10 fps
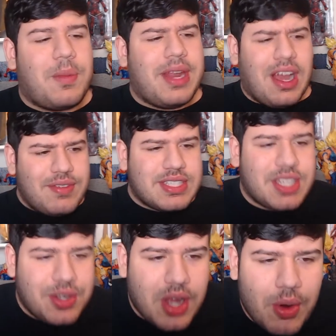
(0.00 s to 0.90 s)
I mean,
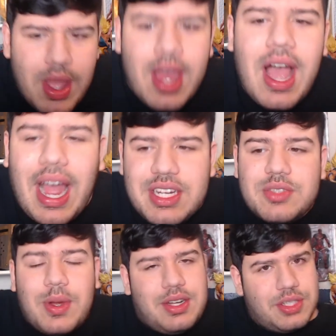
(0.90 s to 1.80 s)
obviously, you know, I just want to